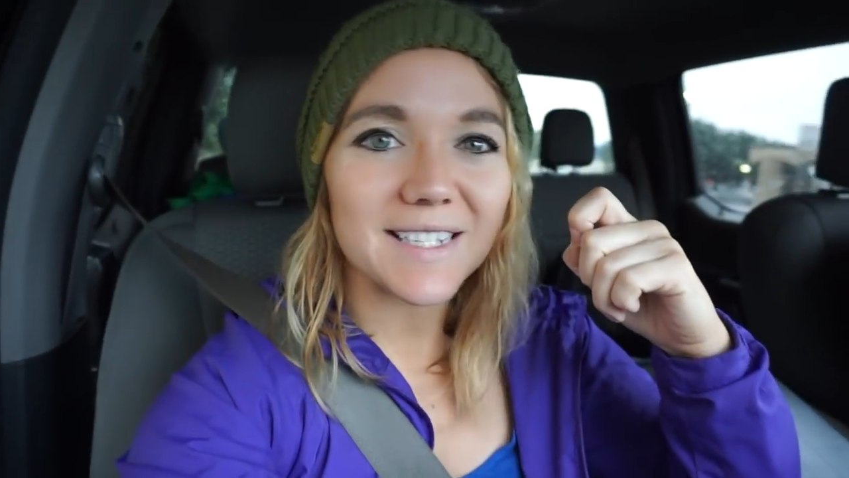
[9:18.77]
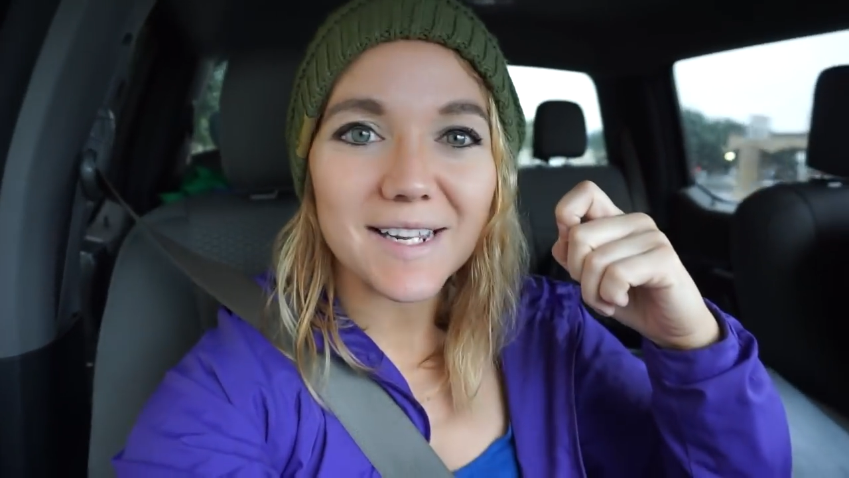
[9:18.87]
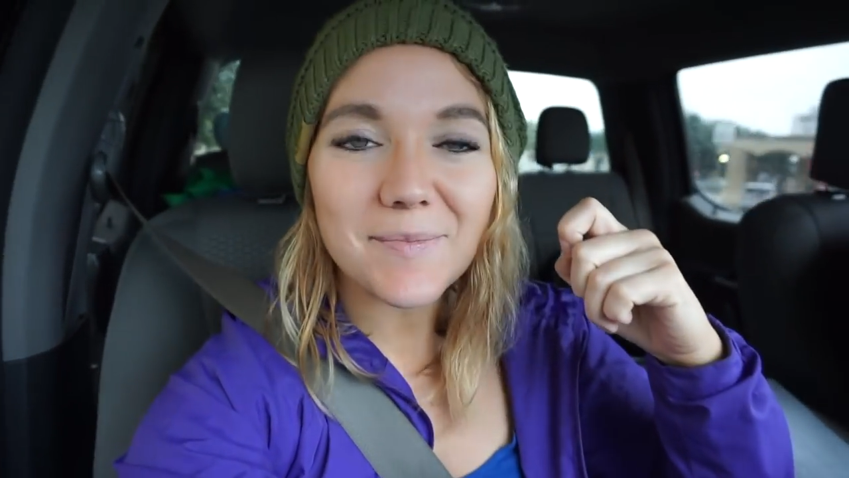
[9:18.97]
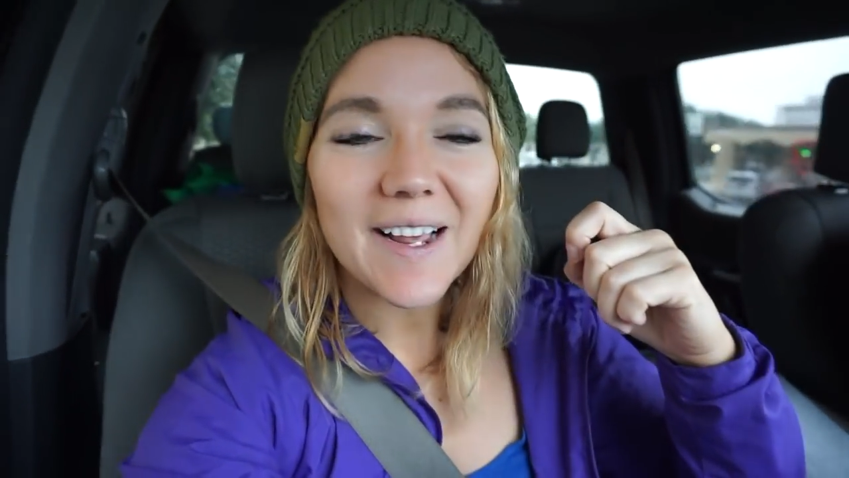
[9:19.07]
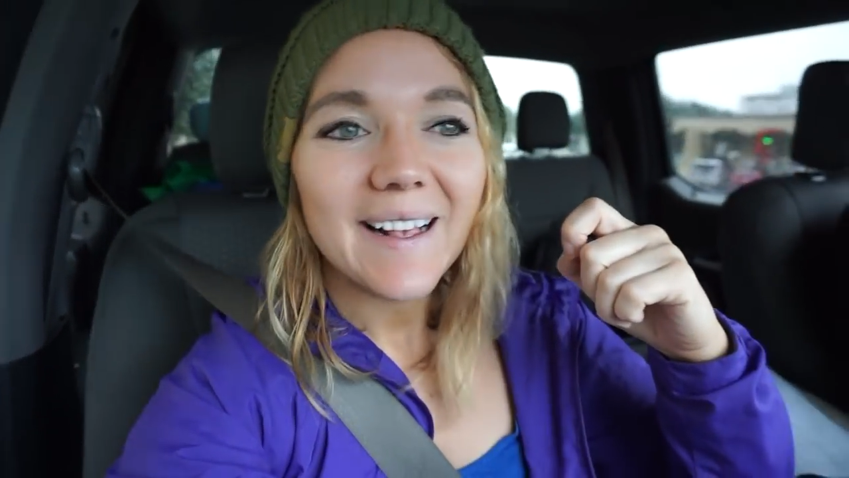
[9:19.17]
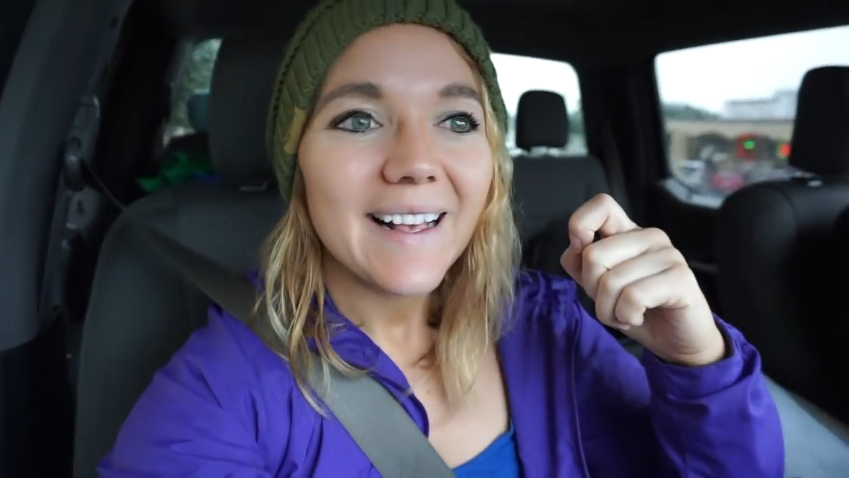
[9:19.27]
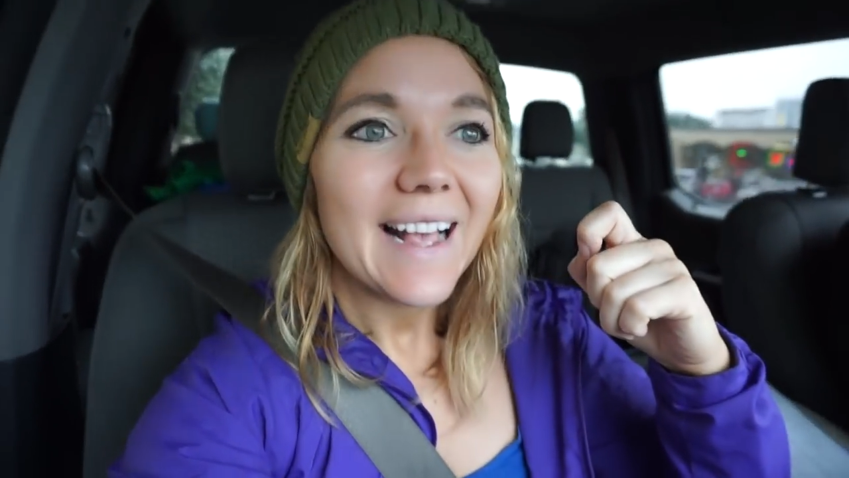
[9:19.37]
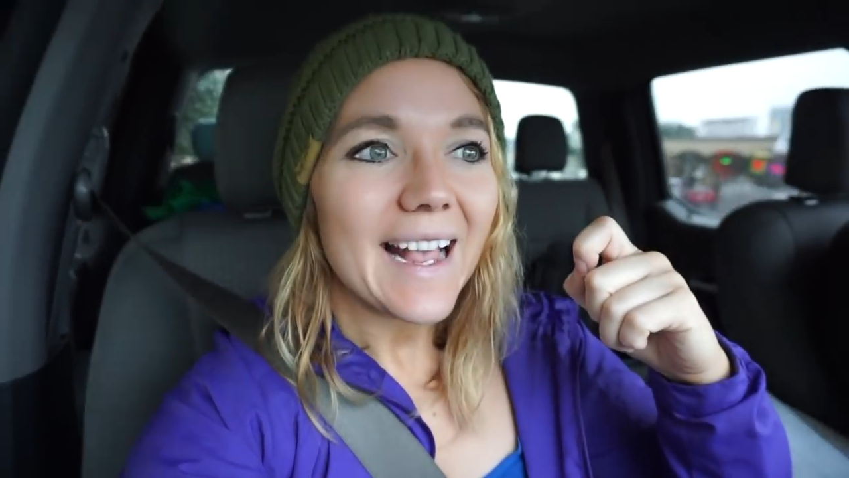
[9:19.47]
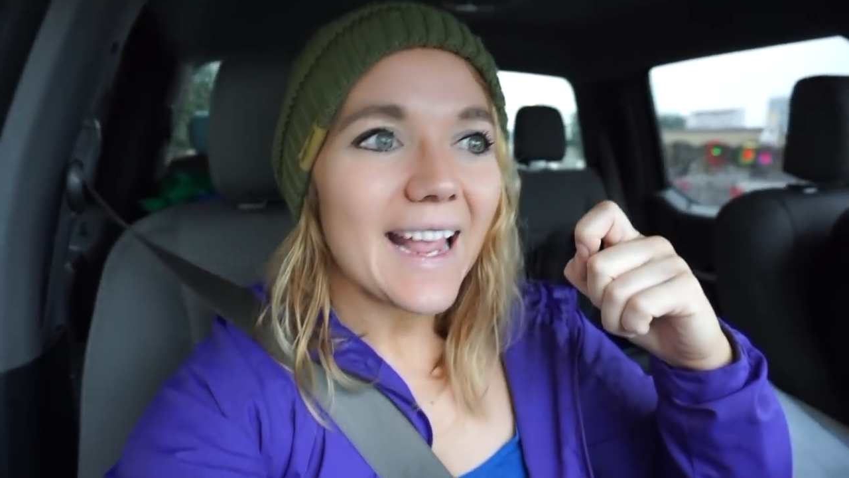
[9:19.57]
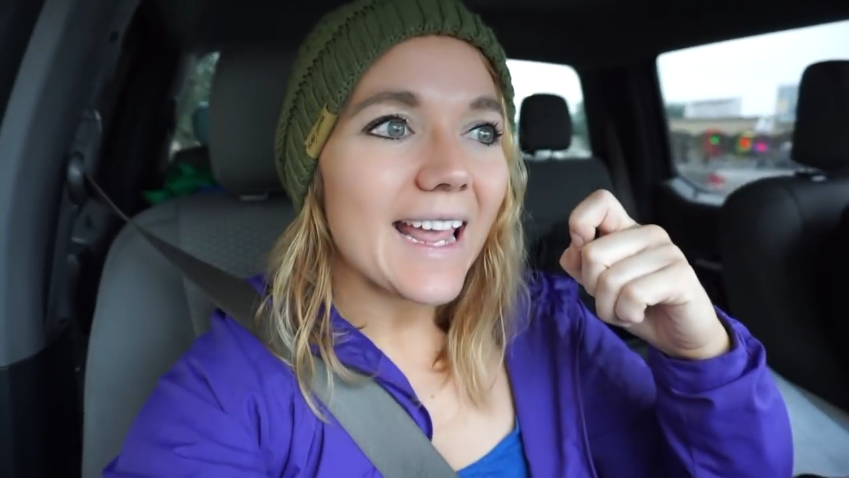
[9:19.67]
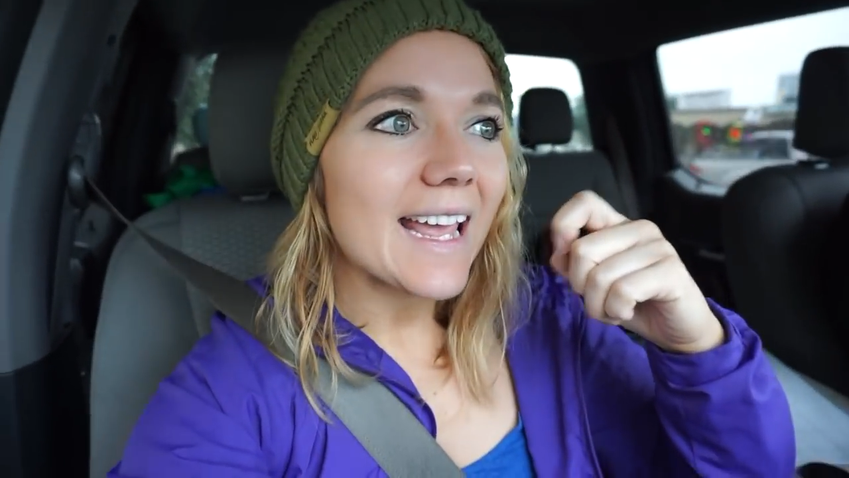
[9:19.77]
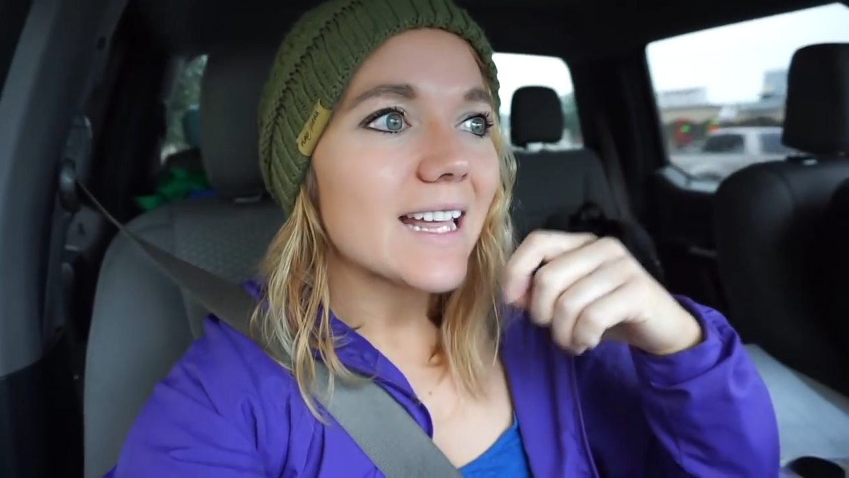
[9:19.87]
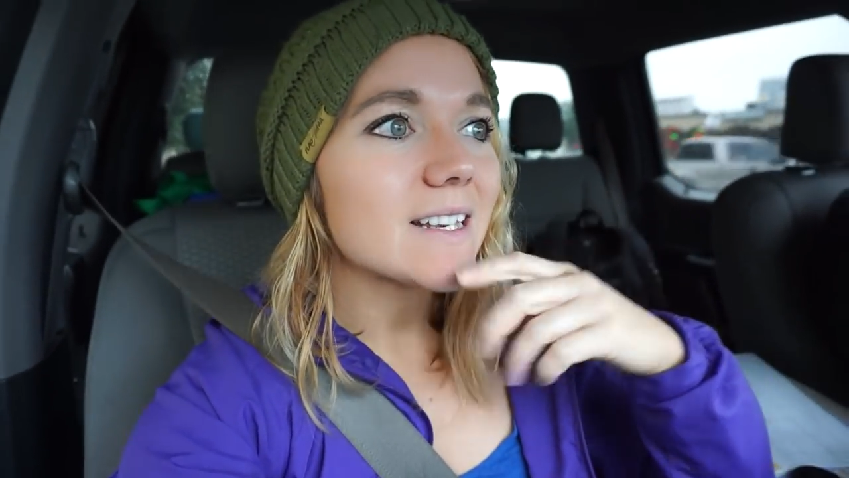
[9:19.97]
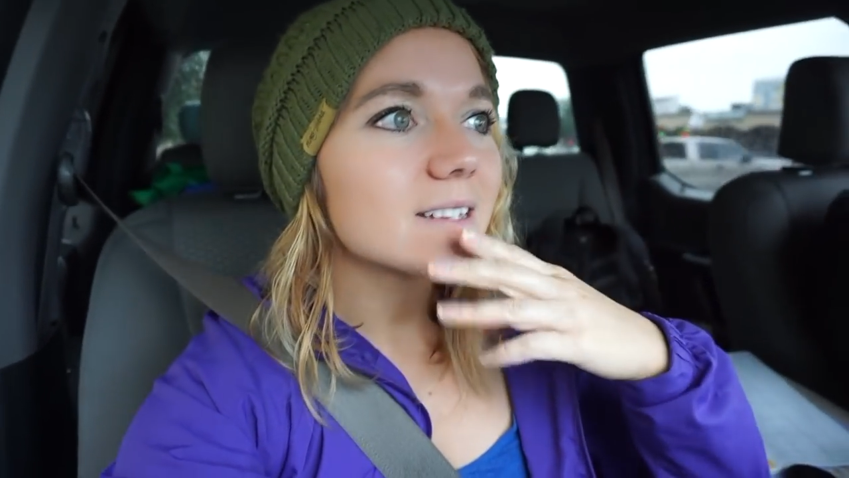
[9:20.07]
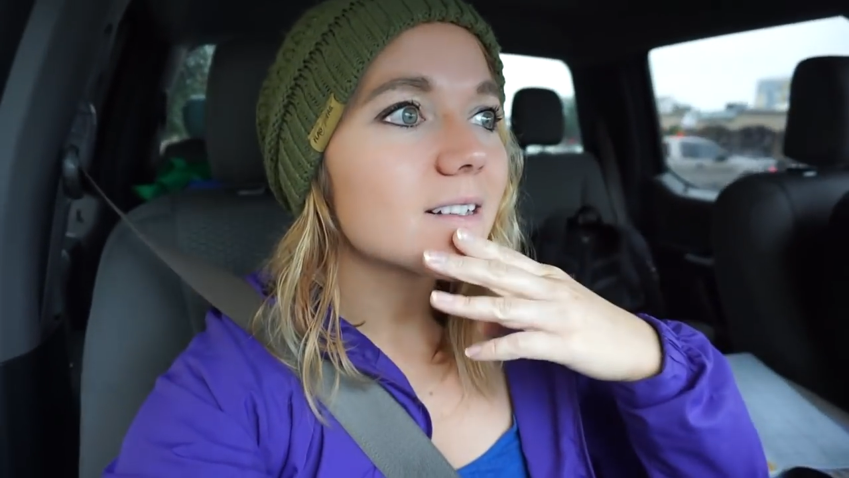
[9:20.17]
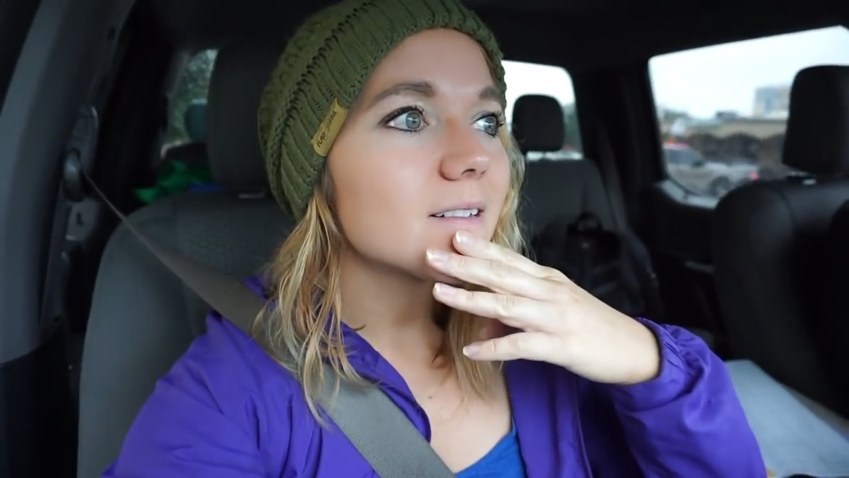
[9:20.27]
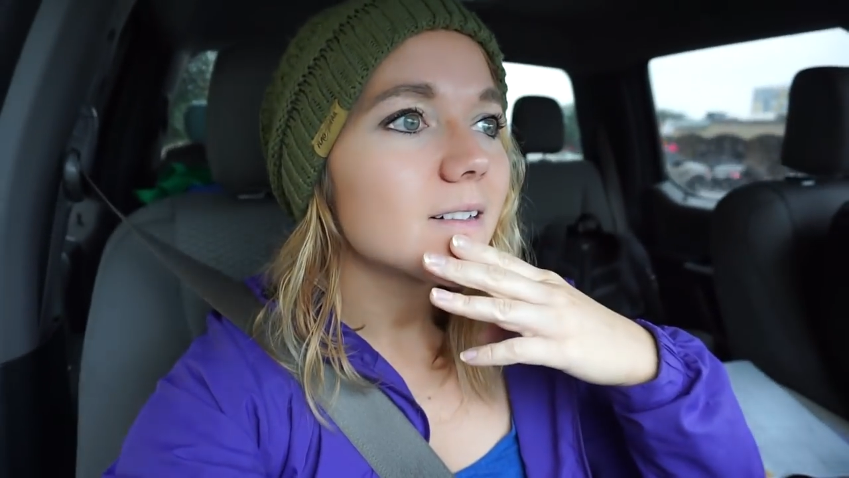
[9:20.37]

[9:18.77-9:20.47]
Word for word: sleep and